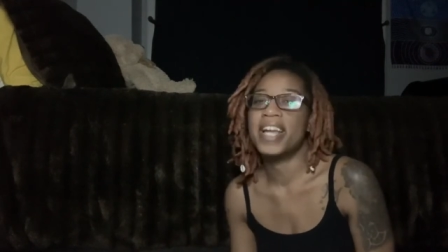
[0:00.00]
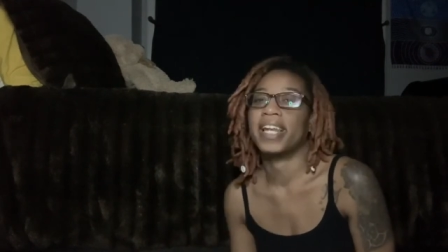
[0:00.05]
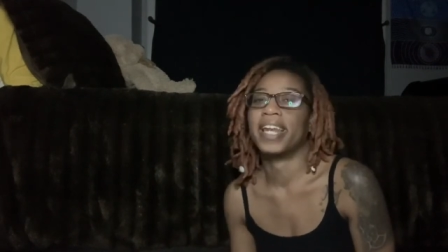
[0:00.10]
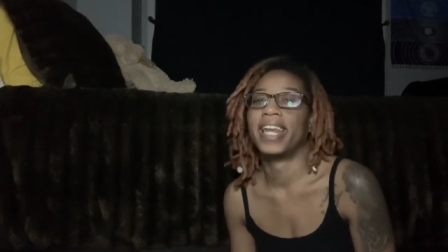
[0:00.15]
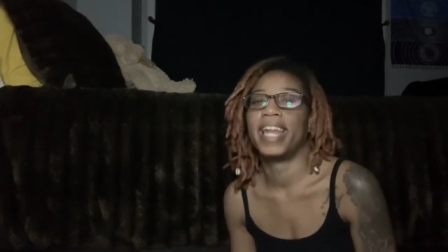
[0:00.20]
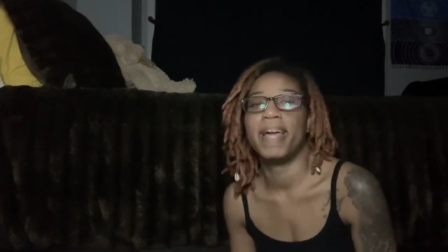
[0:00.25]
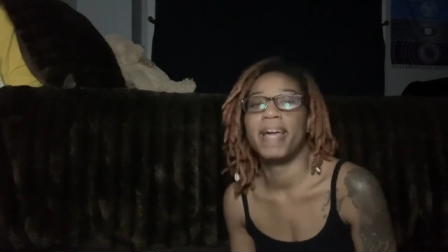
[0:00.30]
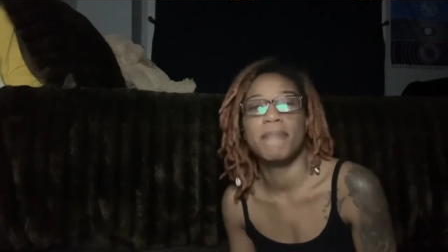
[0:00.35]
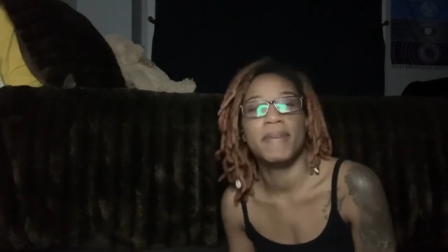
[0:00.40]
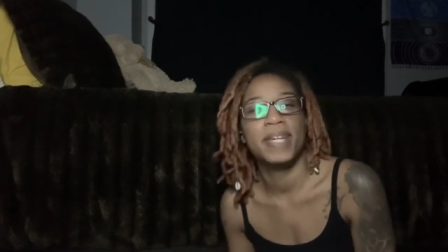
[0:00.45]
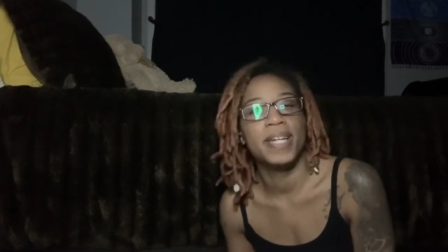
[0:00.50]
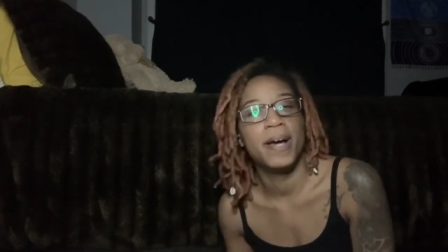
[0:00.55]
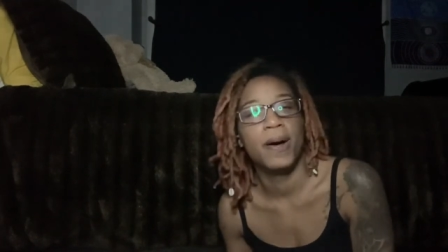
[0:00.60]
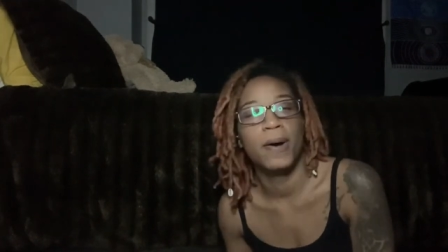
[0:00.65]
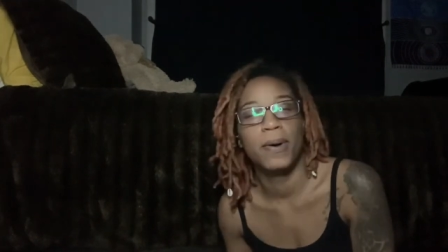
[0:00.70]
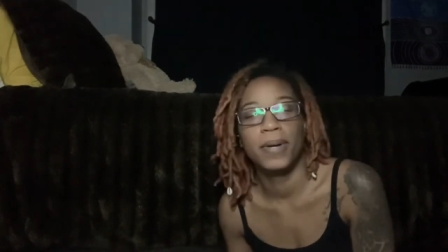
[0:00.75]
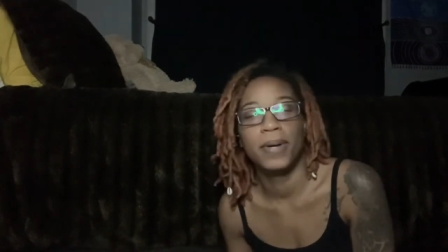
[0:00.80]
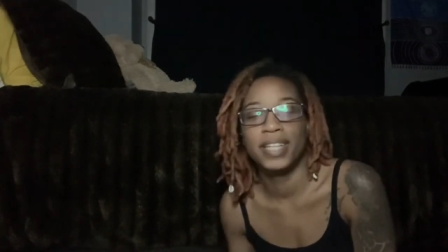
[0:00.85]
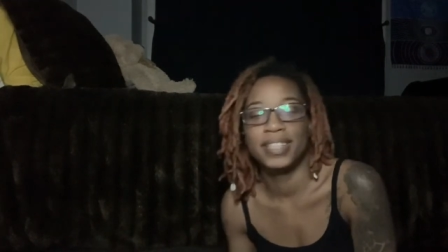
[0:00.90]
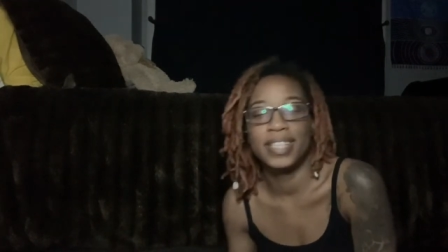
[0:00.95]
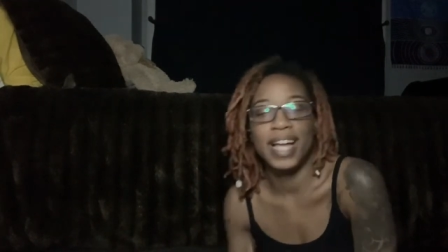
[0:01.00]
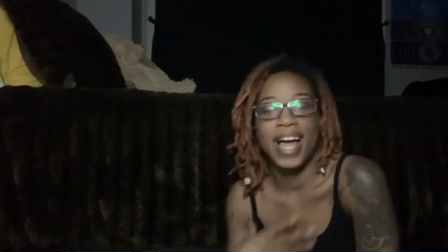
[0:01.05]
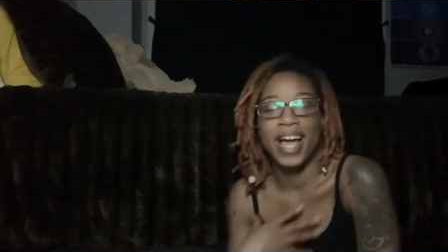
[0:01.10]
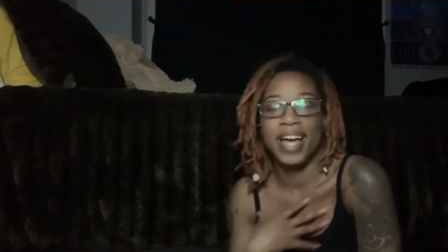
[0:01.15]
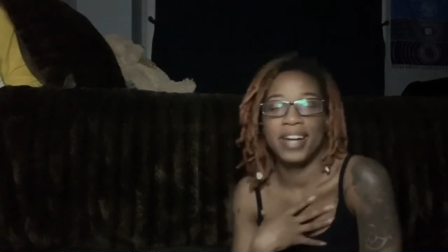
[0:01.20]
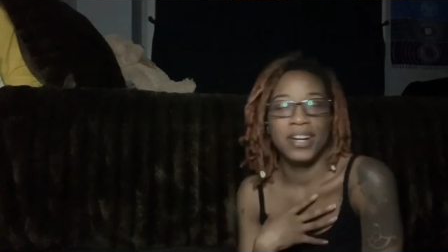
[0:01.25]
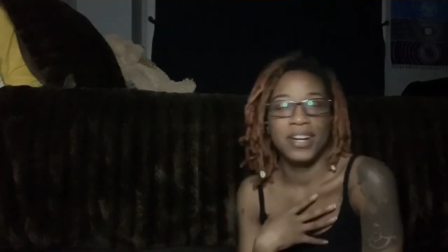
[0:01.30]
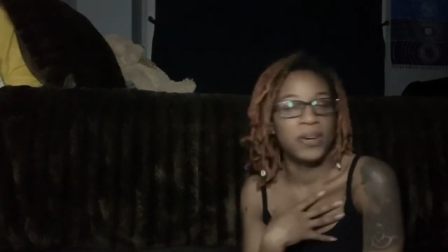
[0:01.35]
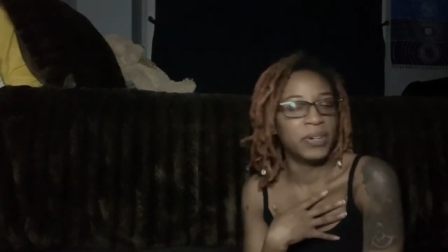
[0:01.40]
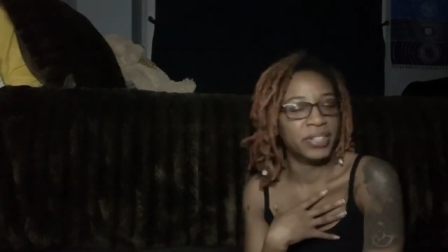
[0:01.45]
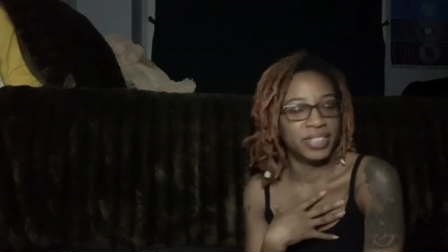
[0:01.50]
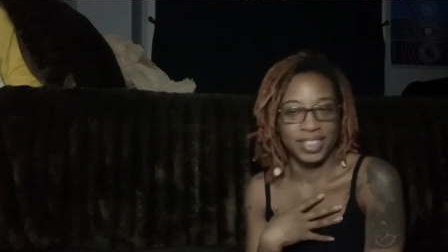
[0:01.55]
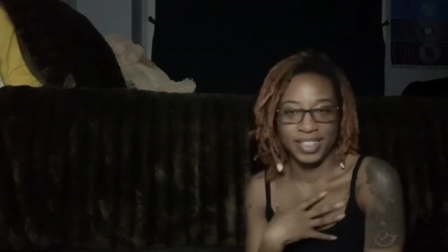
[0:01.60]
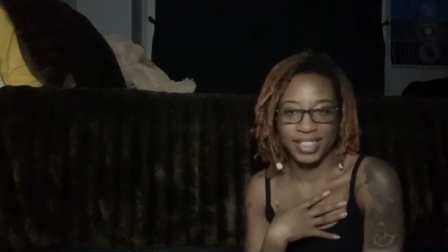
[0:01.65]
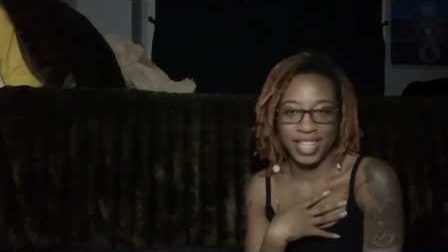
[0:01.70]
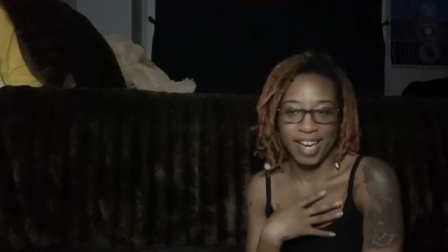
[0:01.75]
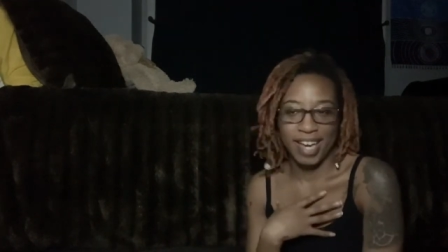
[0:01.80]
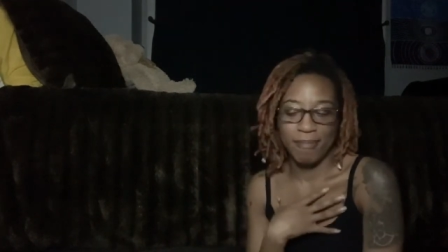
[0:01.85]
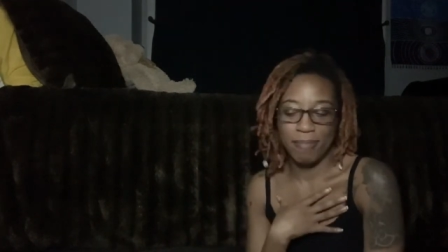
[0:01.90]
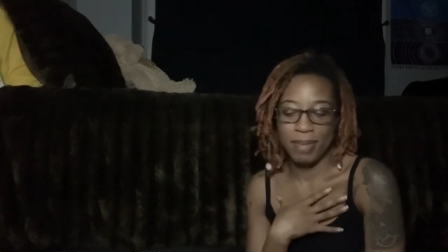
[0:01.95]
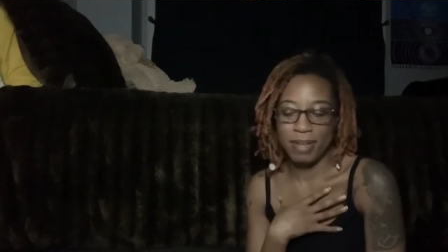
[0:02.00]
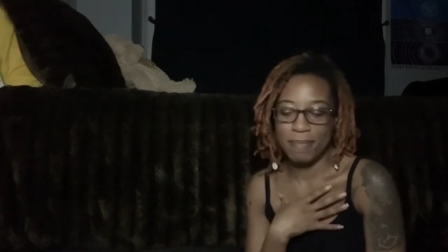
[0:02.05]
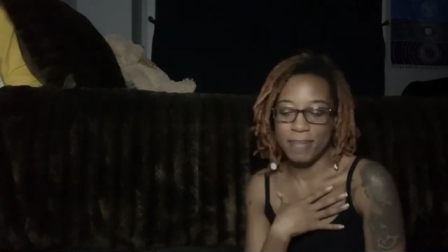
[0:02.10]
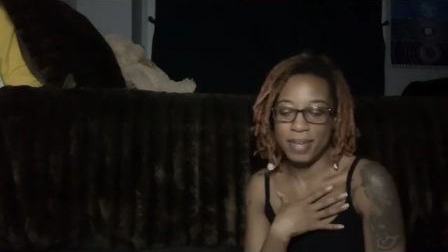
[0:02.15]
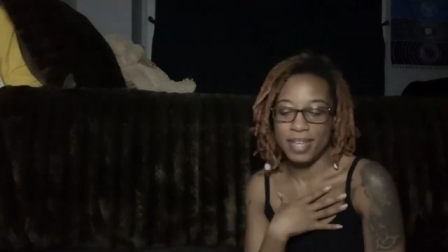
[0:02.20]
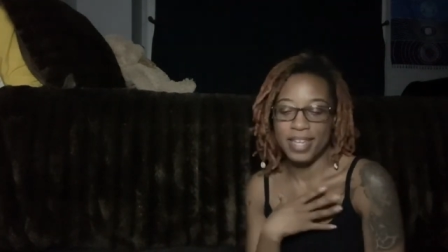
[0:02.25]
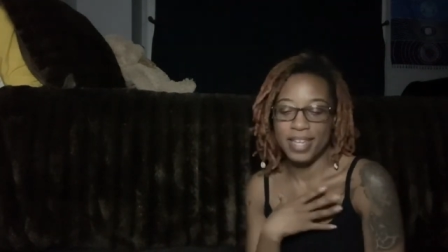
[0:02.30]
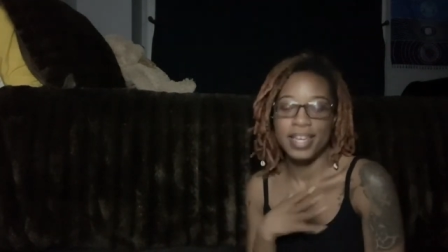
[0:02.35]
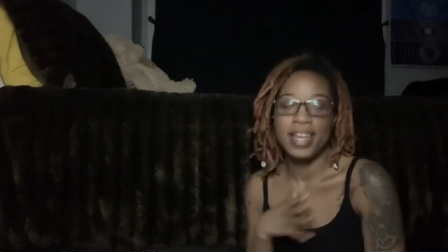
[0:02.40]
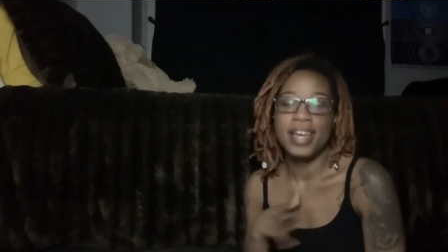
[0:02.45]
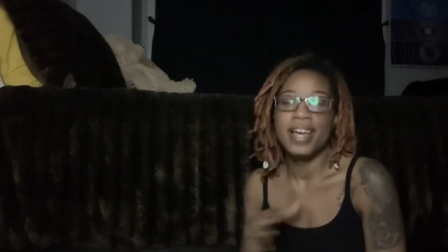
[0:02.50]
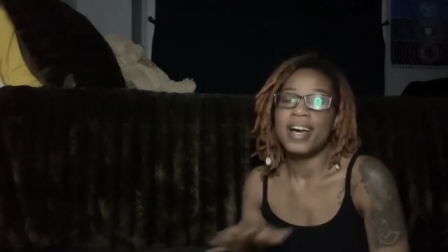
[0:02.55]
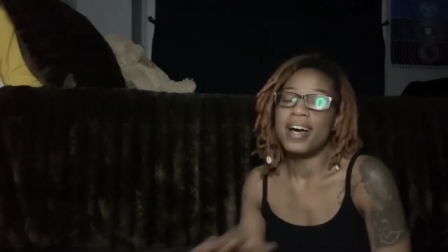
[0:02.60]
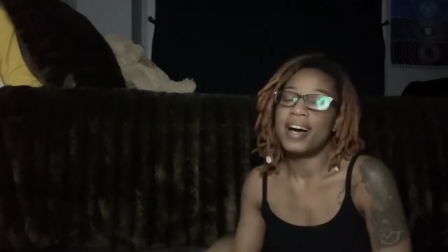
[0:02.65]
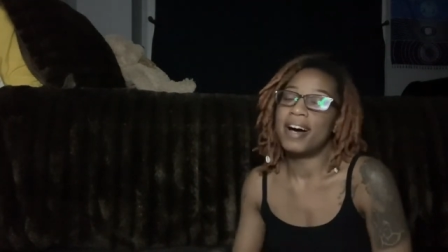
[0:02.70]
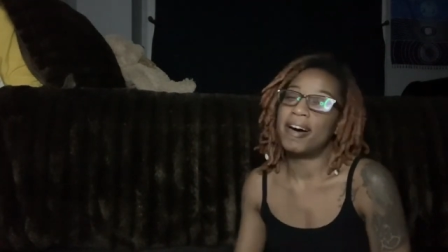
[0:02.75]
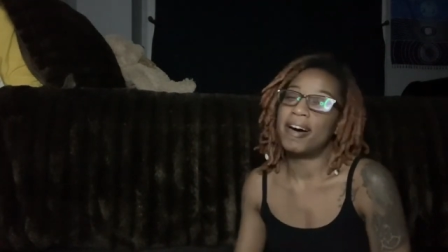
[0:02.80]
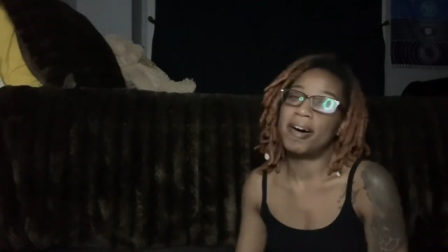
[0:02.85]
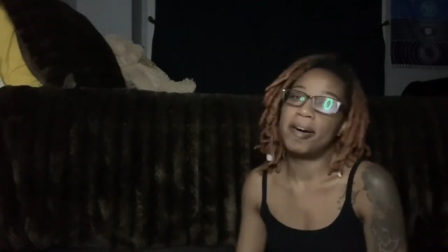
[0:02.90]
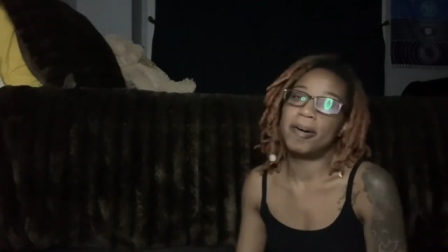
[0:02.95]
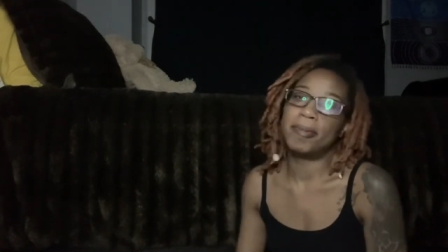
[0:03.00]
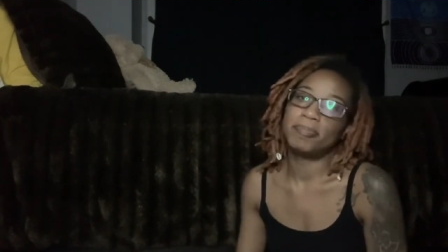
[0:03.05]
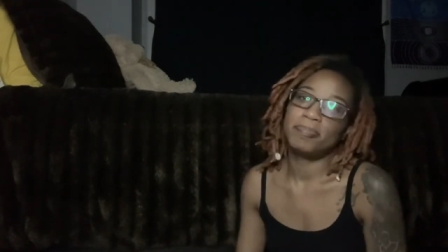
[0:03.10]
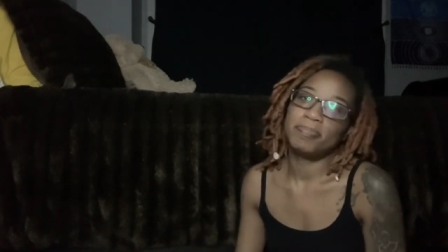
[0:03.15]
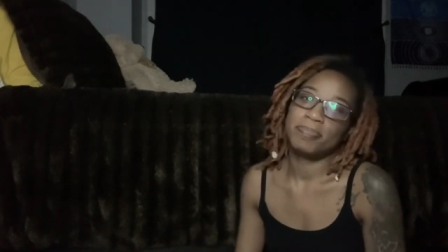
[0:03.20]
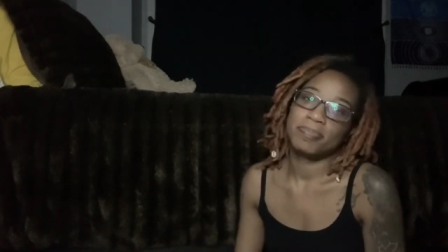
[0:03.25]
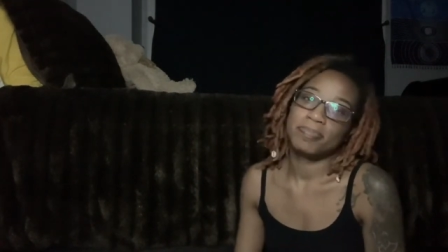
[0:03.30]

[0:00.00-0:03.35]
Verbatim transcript: let me know because I know it just can't be me. Um,